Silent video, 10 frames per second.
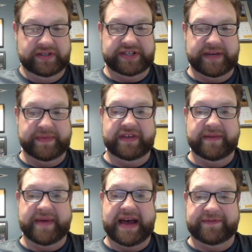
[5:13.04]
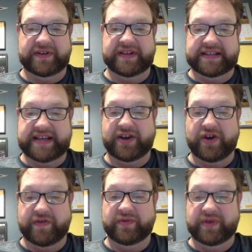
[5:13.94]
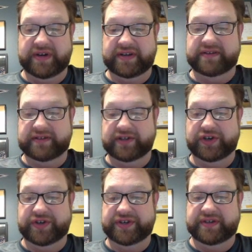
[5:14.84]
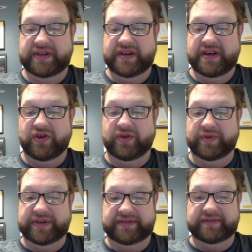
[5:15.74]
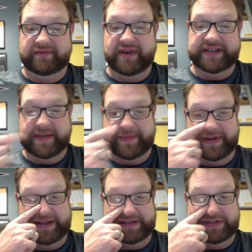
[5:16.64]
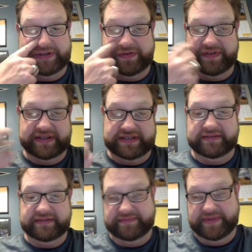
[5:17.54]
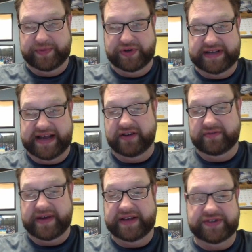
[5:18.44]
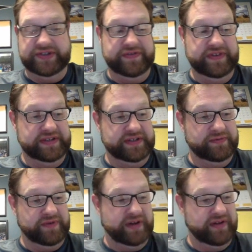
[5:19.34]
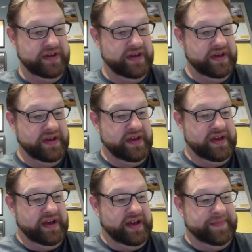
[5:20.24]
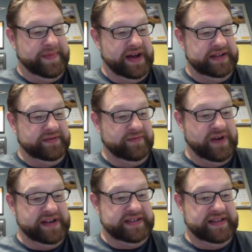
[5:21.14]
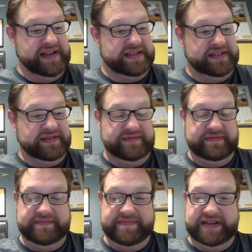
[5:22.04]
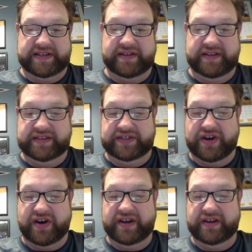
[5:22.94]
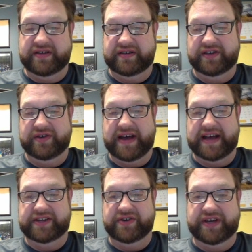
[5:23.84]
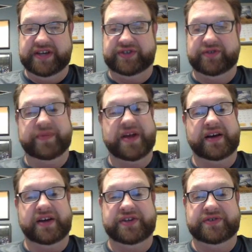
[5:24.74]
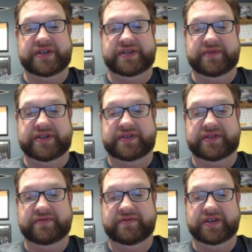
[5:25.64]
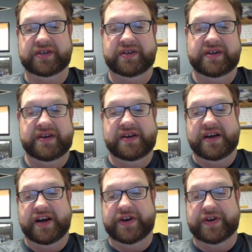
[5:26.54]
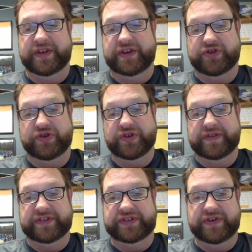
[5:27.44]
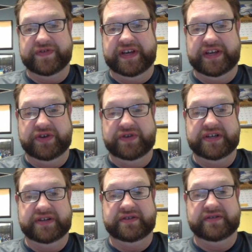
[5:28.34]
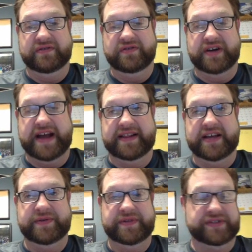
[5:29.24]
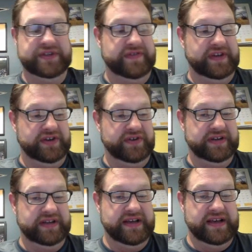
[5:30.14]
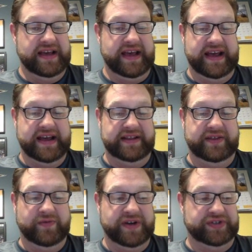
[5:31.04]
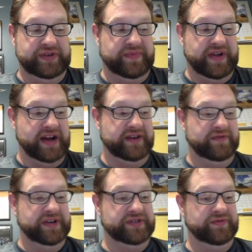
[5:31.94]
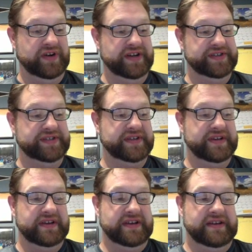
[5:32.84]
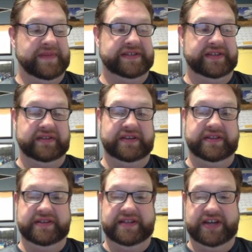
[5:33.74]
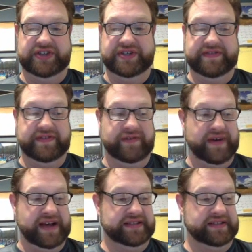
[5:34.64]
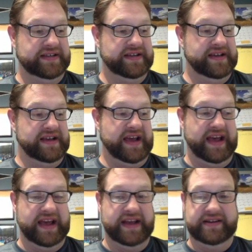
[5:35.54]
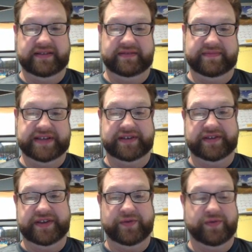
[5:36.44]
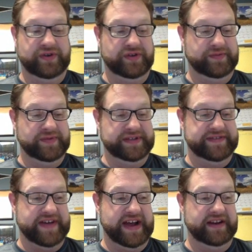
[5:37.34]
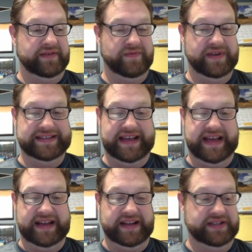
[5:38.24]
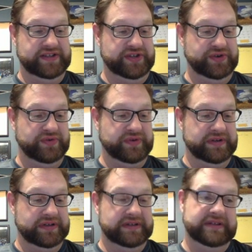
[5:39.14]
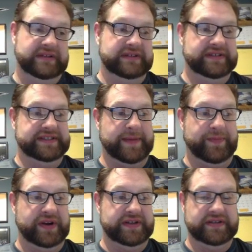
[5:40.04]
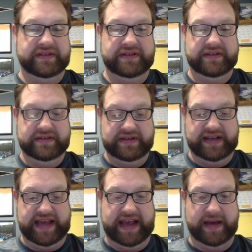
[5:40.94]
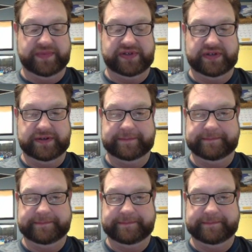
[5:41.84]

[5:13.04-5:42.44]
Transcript: Some of them, after they take over, would learn or would rise up against the Soviets and be put down by the Soviets as well. But once this basically started, you had your Eastern Bloc countries, which were under the control of the Soviet Union or allied with the Soviet Union, and the Western Bloc, which was basically the nations of the West. And basically the world was divided once again into two separate camps.